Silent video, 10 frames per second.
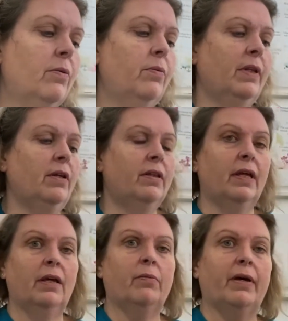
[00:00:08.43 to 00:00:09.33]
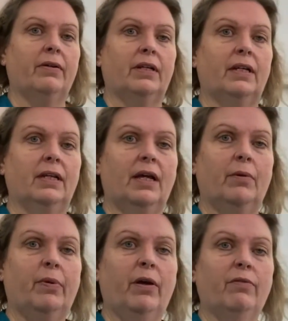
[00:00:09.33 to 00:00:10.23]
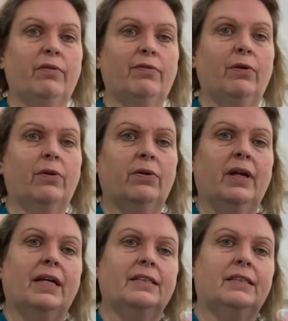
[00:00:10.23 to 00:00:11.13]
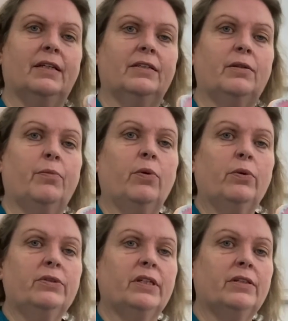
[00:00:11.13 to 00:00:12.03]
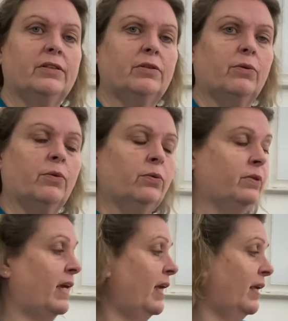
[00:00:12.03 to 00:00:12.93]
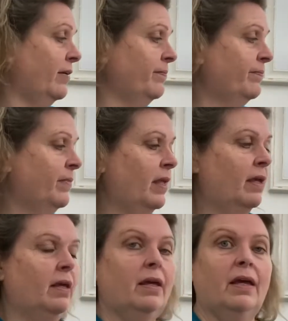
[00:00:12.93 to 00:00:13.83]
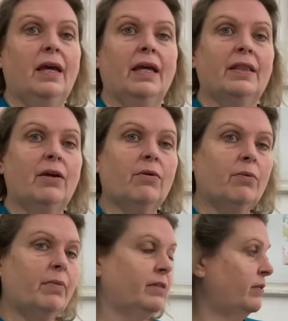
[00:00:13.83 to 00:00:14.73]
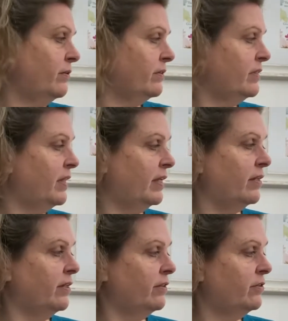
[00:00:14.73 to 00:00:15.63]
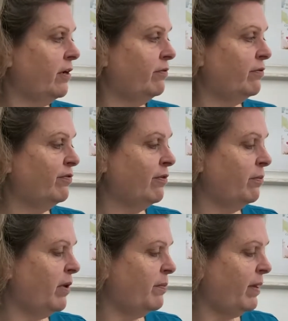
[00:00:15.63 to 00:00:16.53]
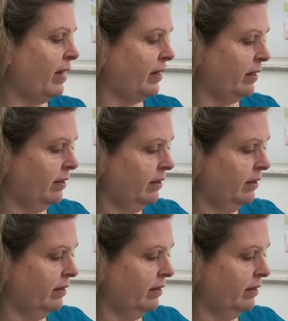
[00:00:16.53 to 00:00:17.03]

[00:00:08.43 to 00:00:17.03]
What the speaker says: When you think about it, our pelvic floor has to support us all day. And there are muscles that travel from our back,